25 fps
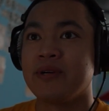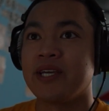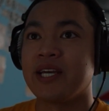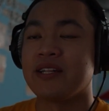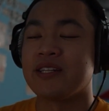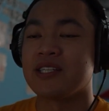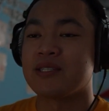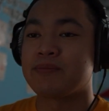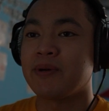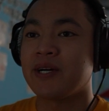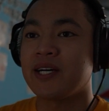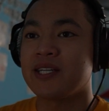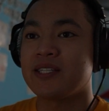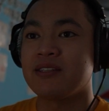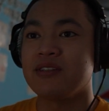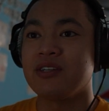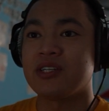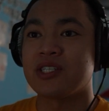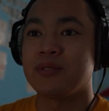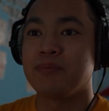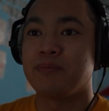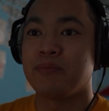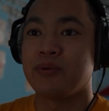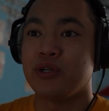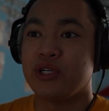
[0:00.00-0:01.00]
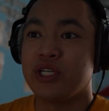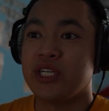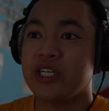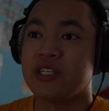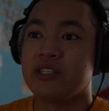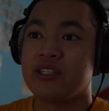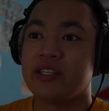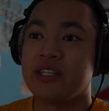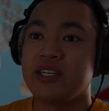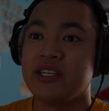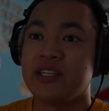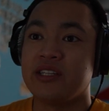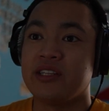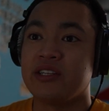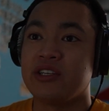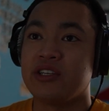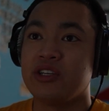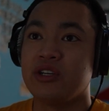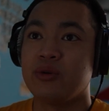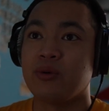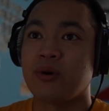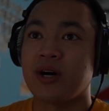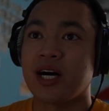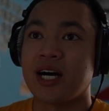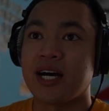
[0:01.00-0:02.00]
But yeah, the spot looks pretty clean.
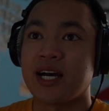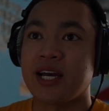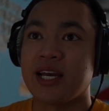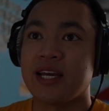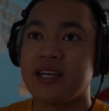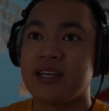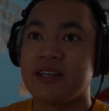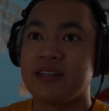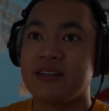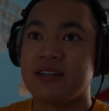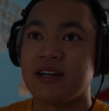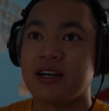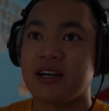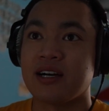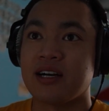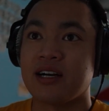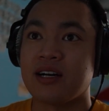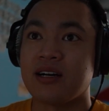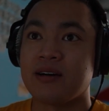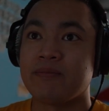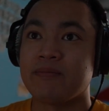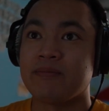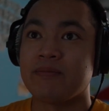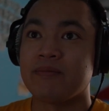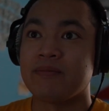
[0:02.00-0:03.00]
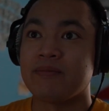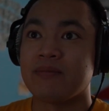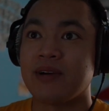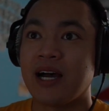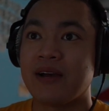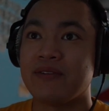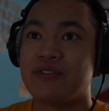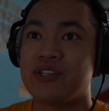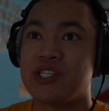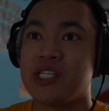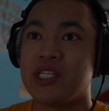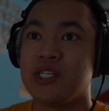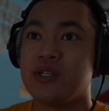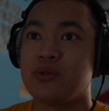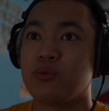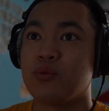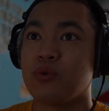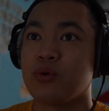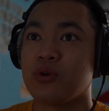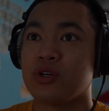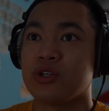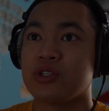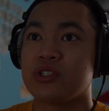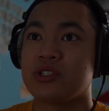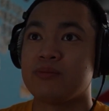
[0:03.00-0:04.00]
The UI, I've
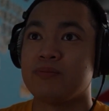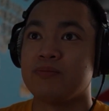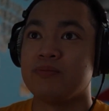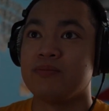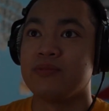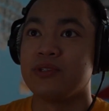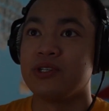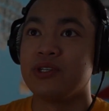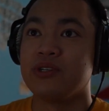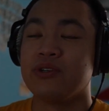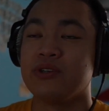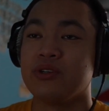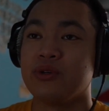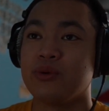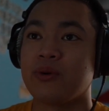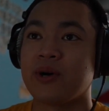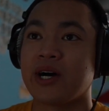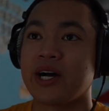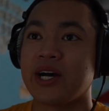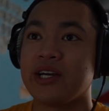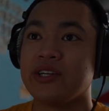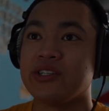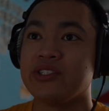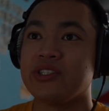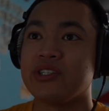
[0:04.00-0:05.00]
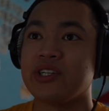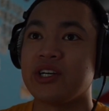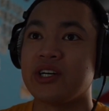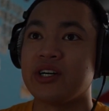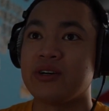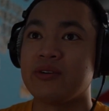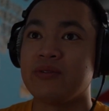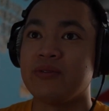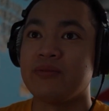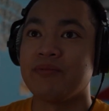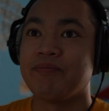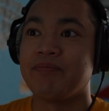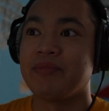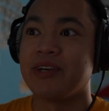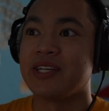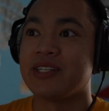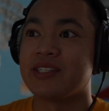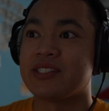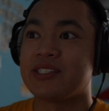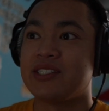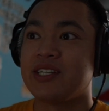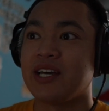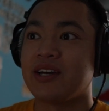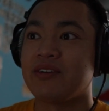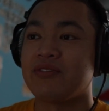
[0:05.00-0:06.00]
seen worse UIs, you know.
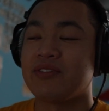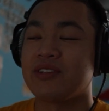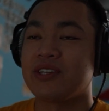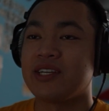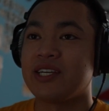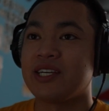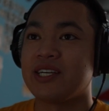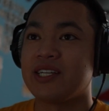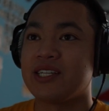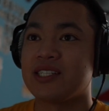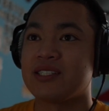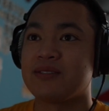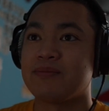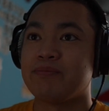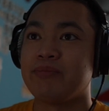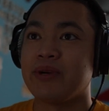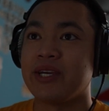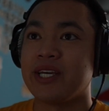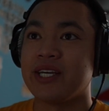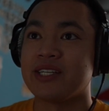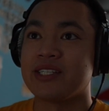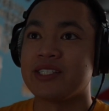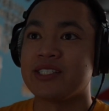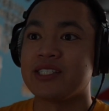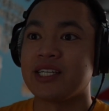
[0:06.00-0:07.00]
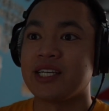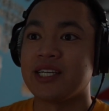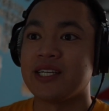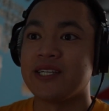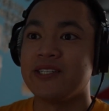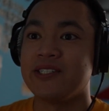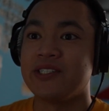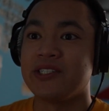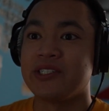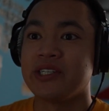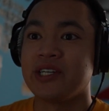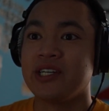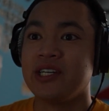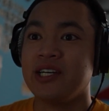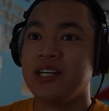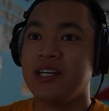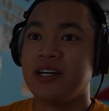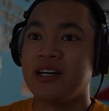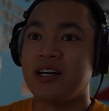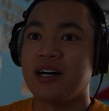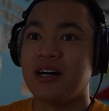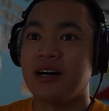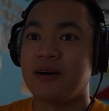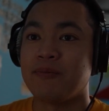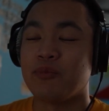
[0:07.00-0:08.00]
It's definitely in its beta stage.
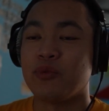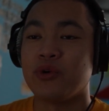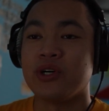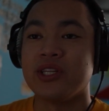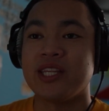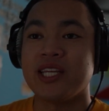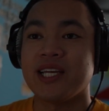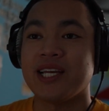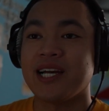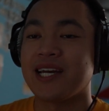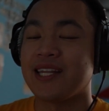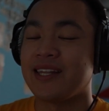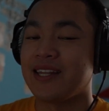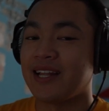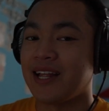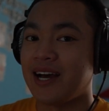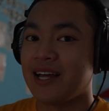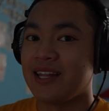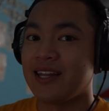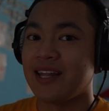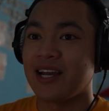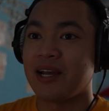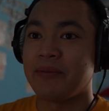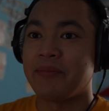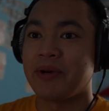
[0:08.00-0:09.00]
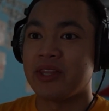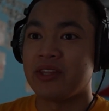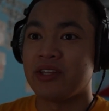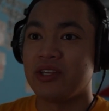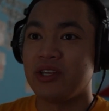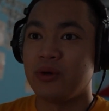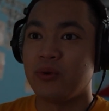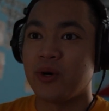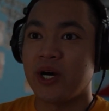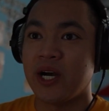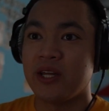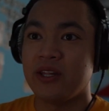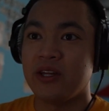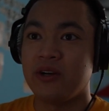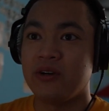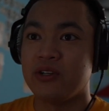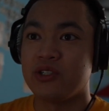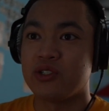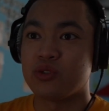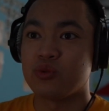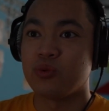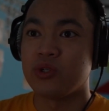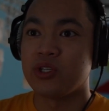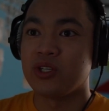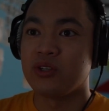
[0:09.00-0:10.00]
One thing I like about the UI,
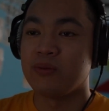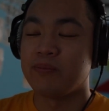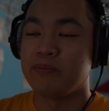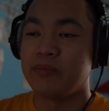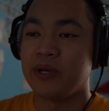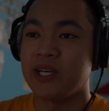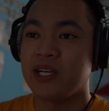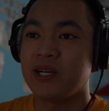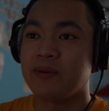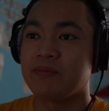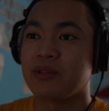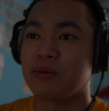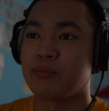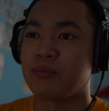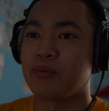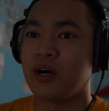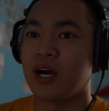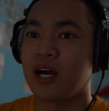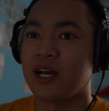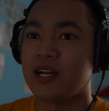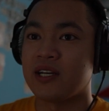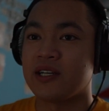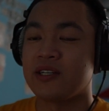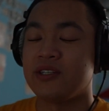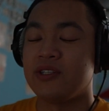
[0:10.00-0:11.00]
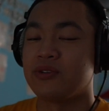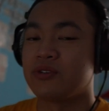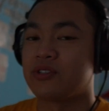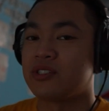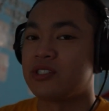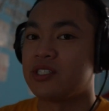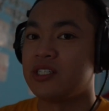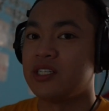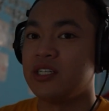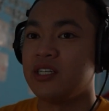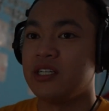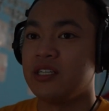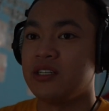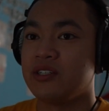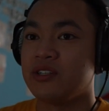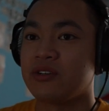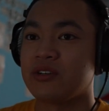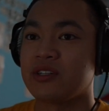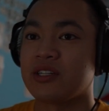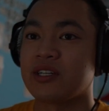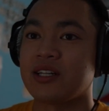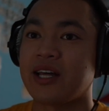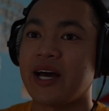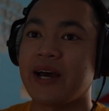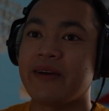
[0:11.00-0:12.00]
though, is when you pick up the product, you'll see
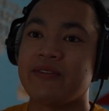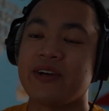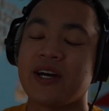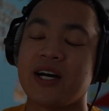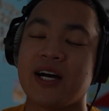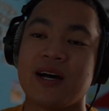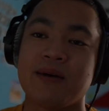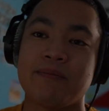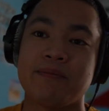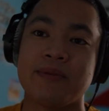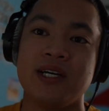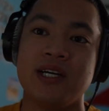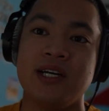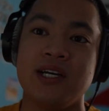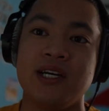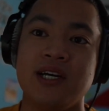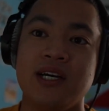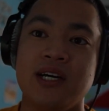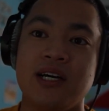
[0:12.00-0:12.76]
during the live cop,